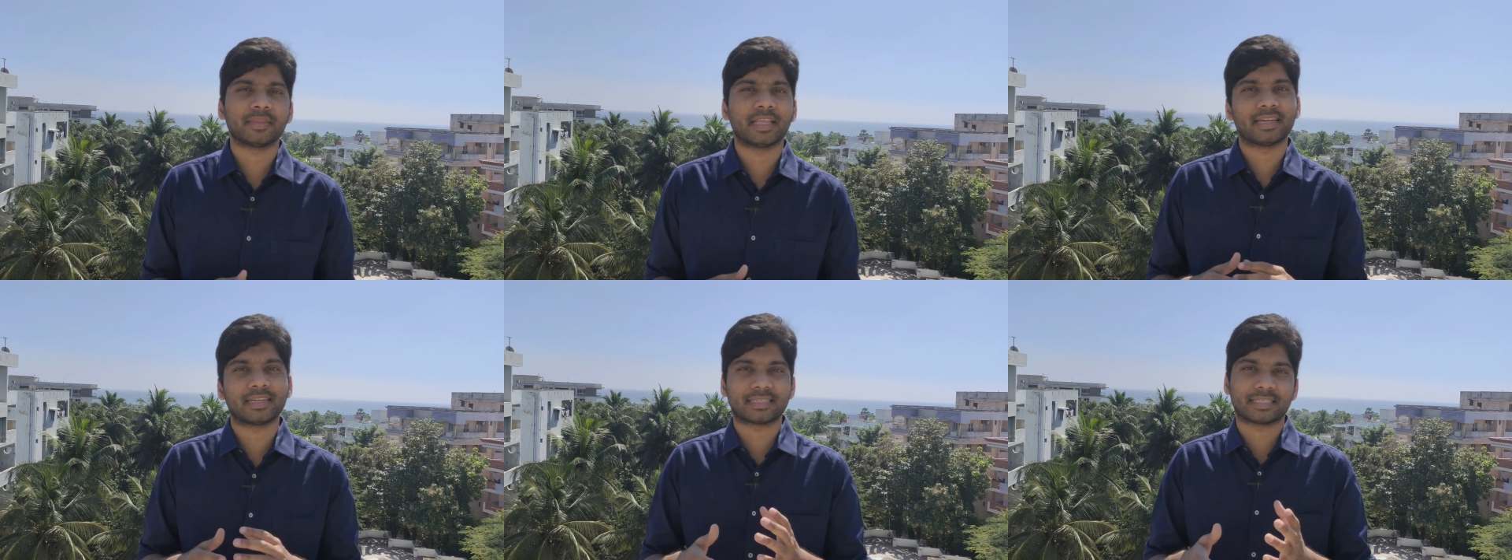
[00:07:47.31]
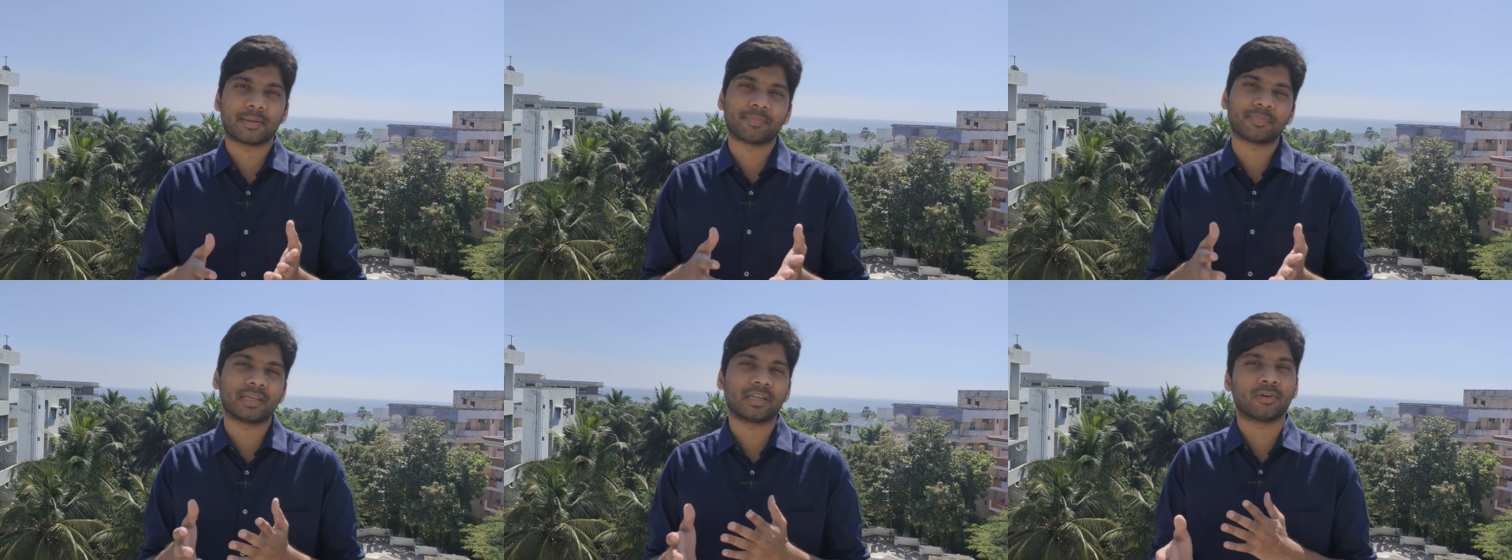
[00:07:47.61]
There is
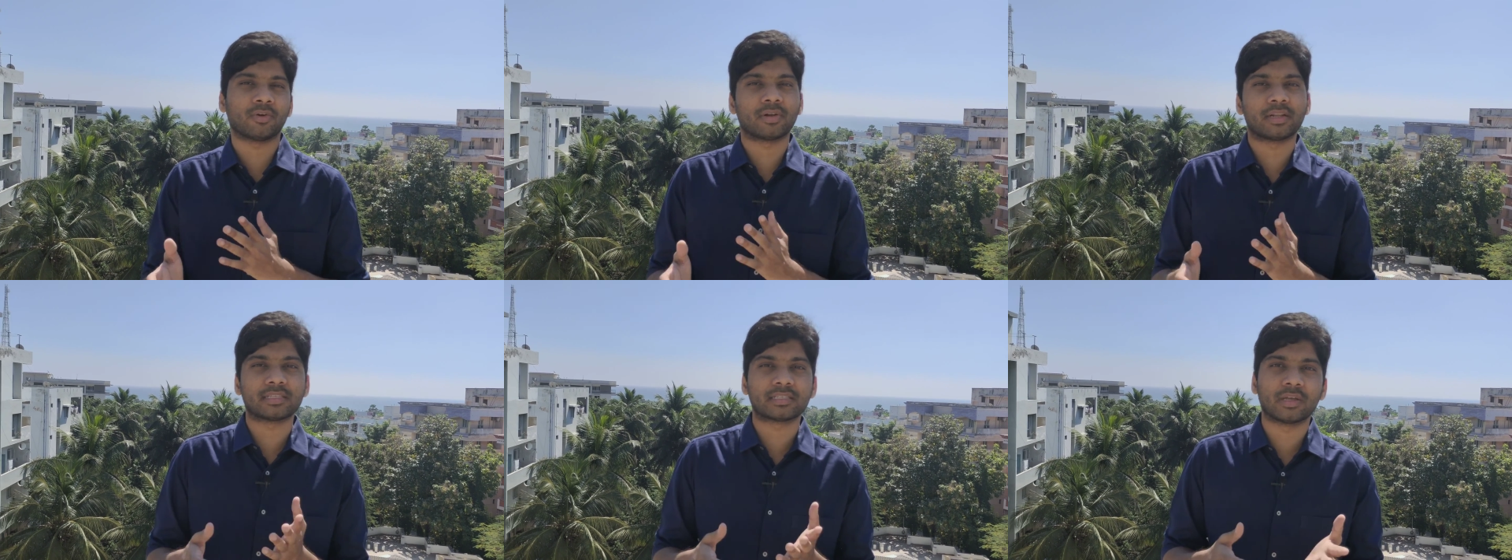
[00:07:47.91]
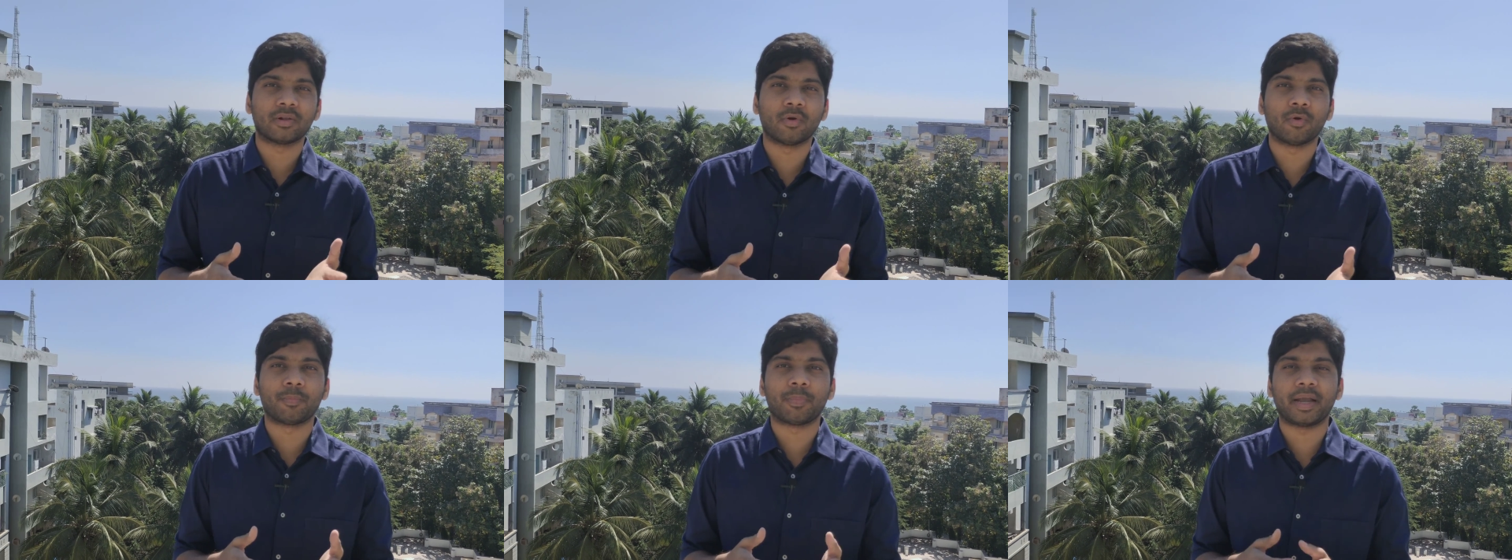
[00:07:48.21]
something known as
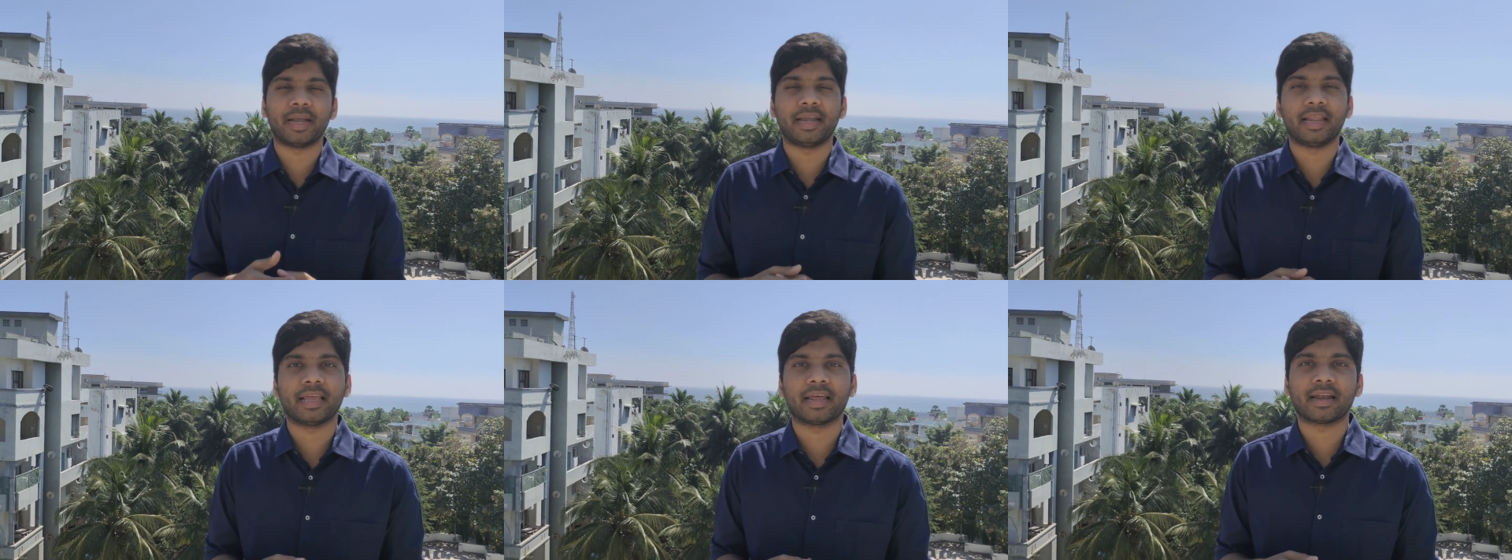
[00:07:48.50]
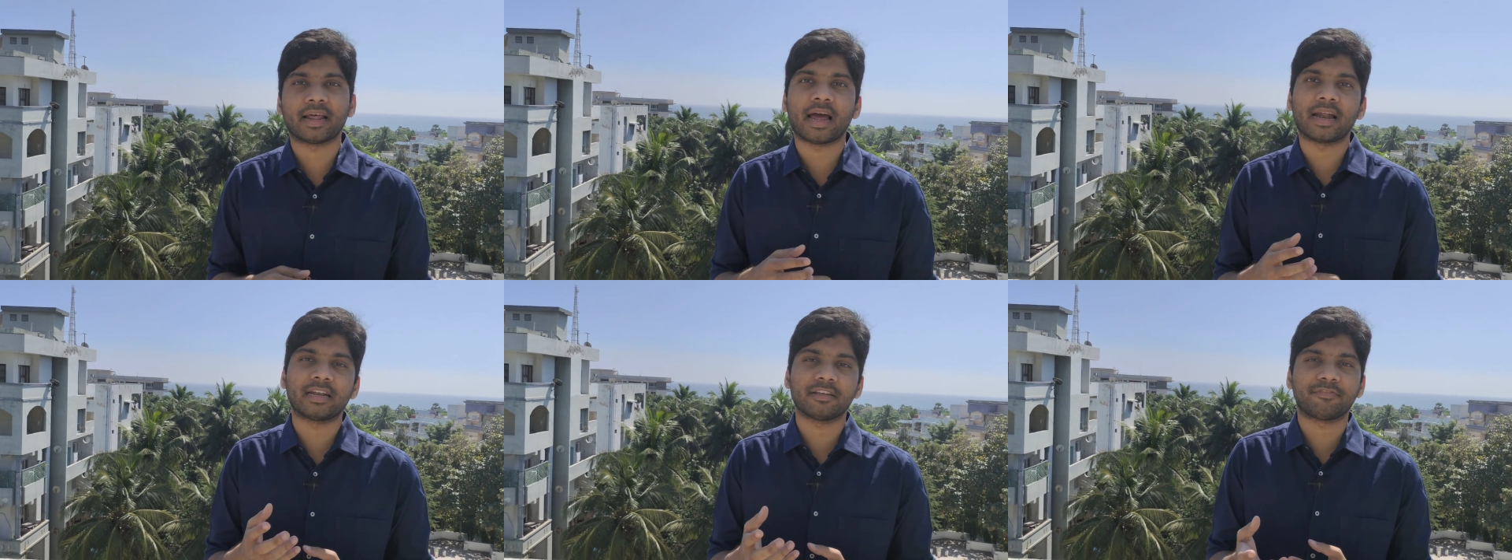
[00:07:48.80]
group ID
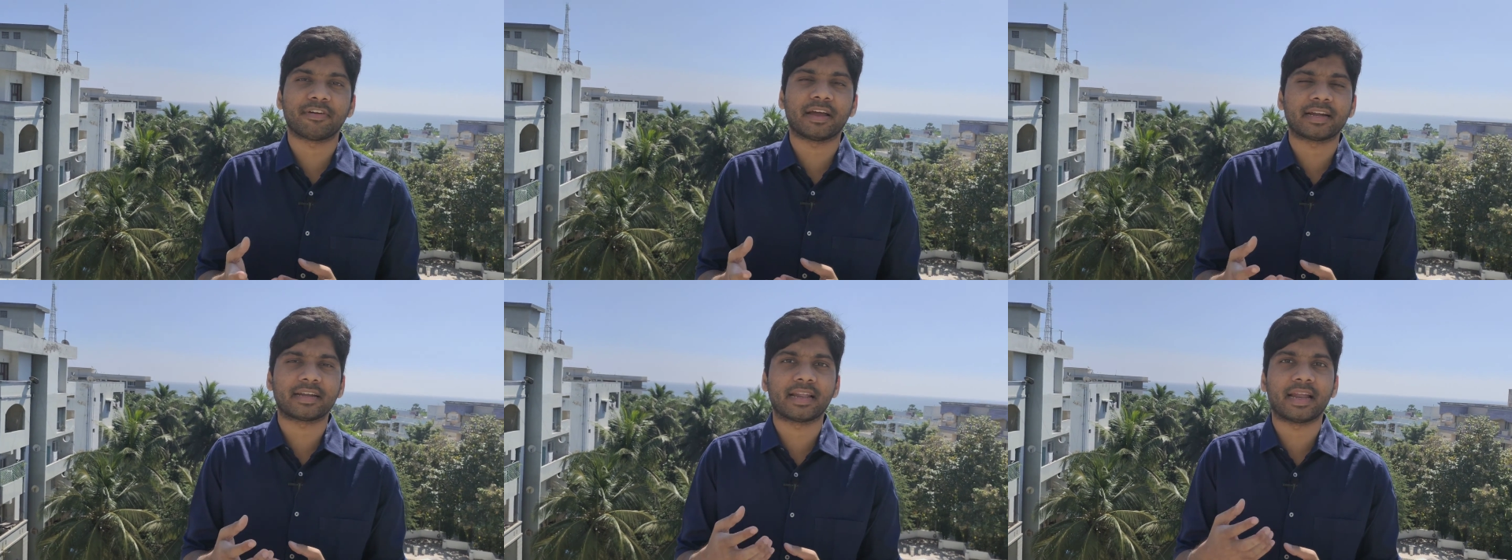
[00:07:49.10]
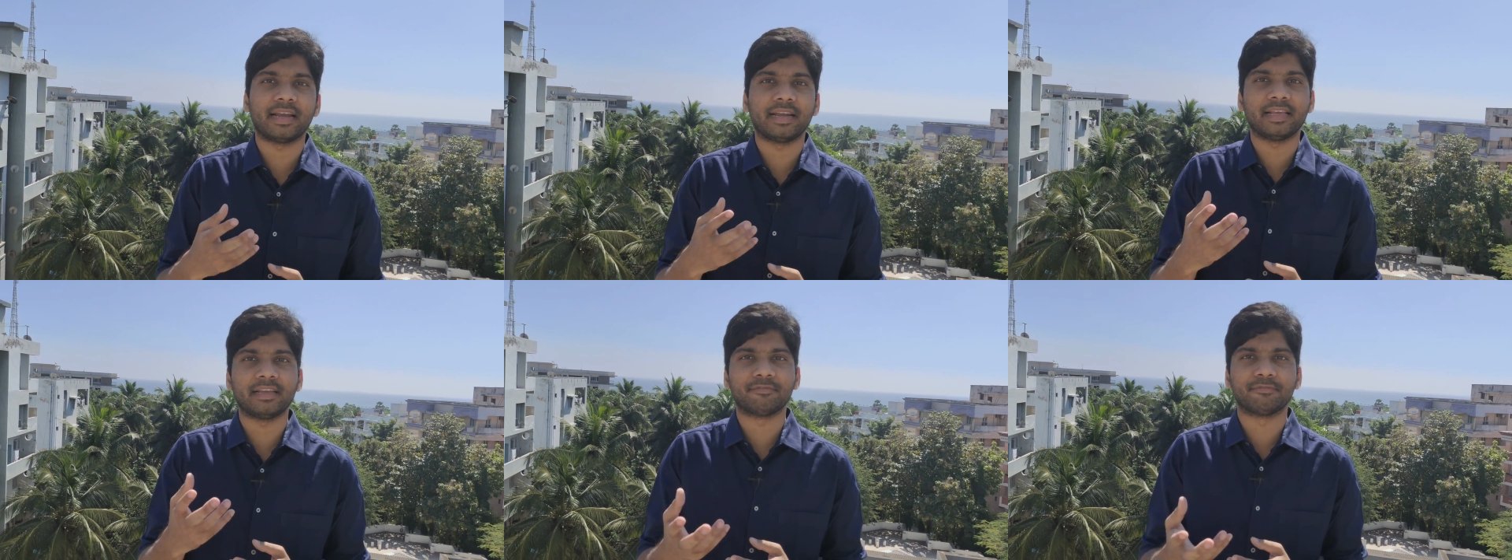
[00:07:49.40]
and artifact
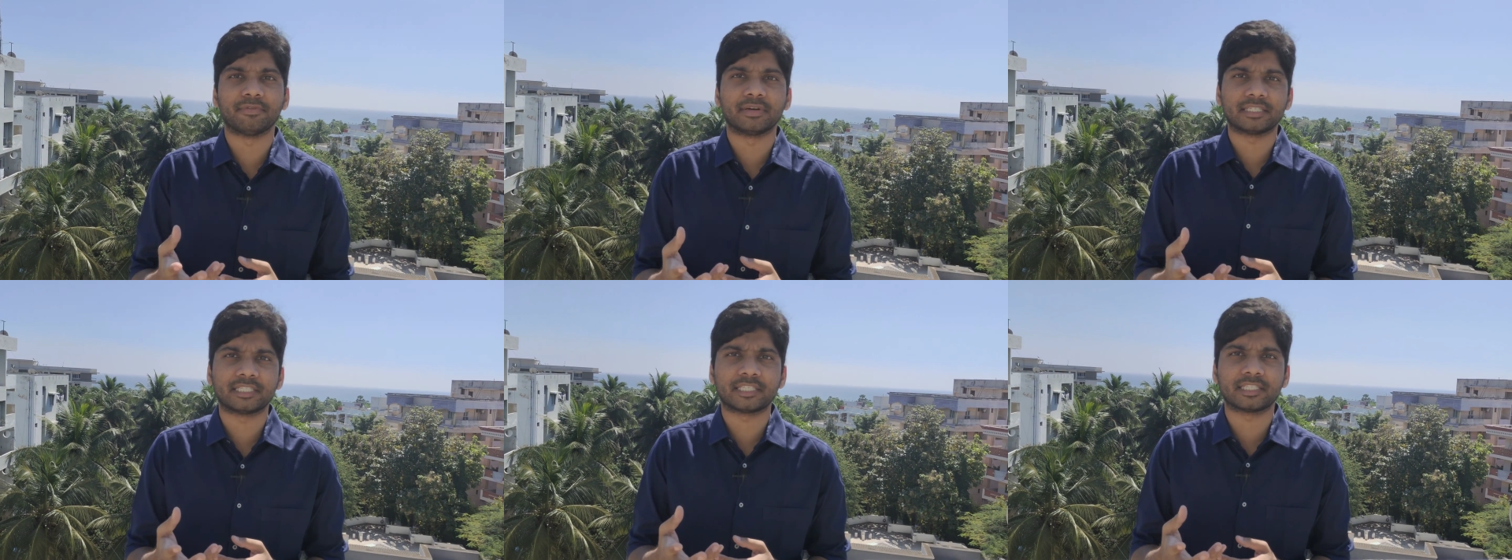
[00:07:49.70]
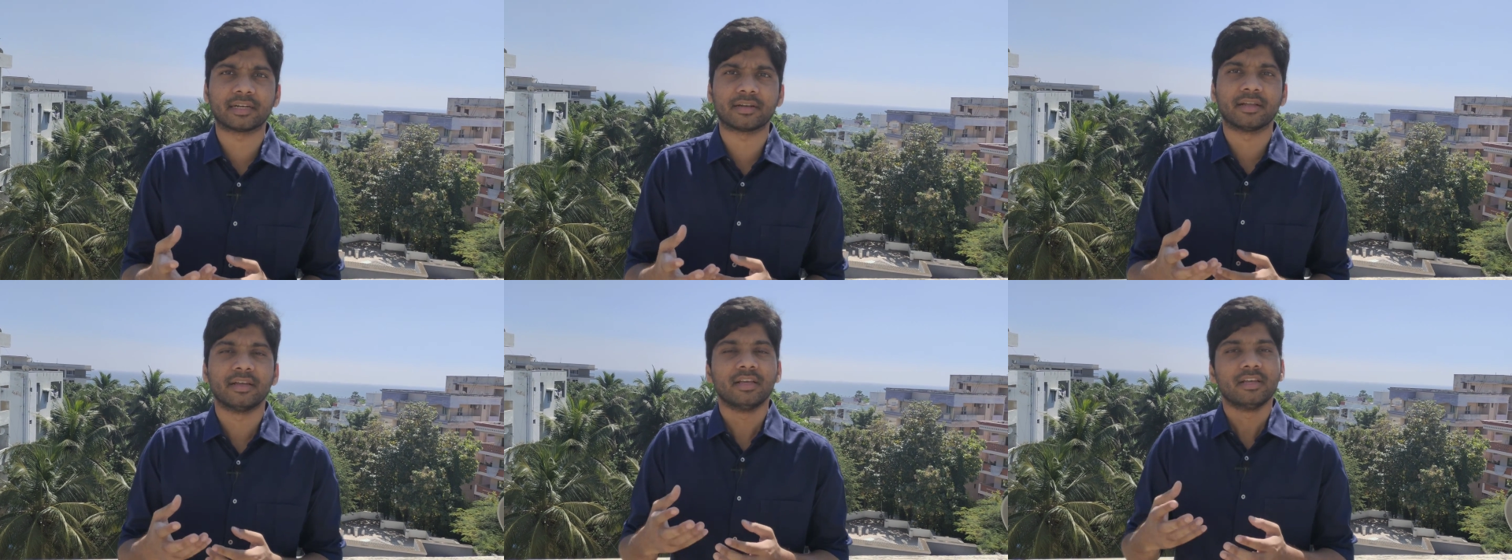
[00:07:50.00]
ID
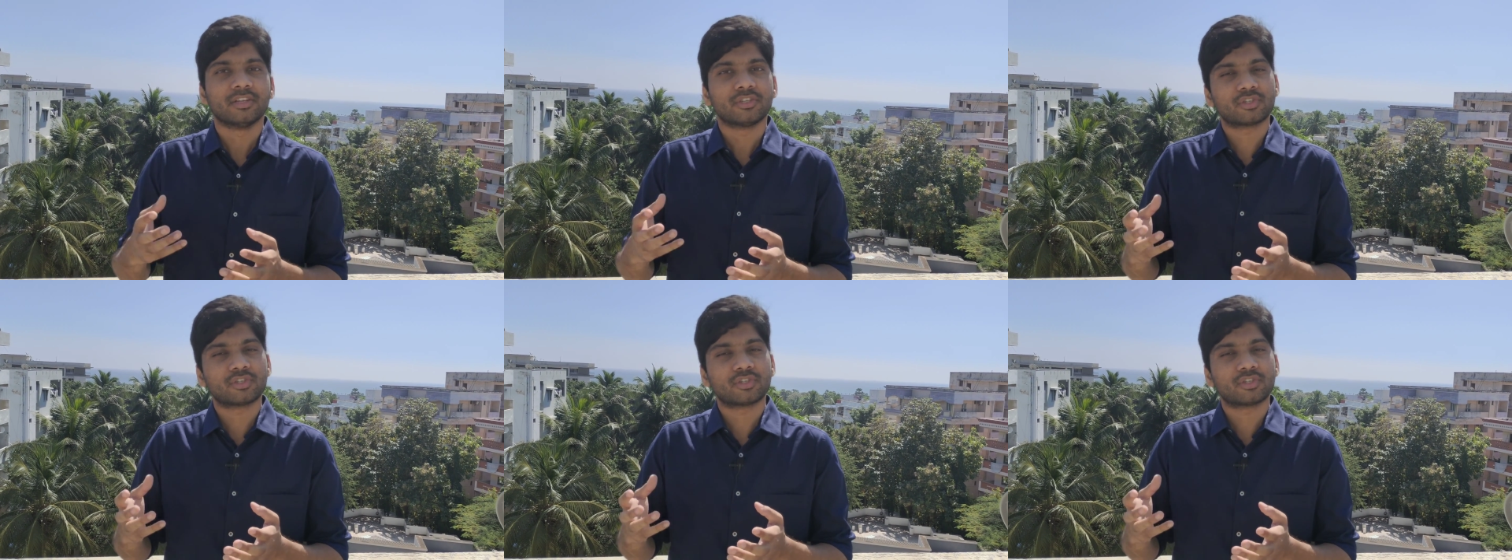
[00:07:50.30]
version.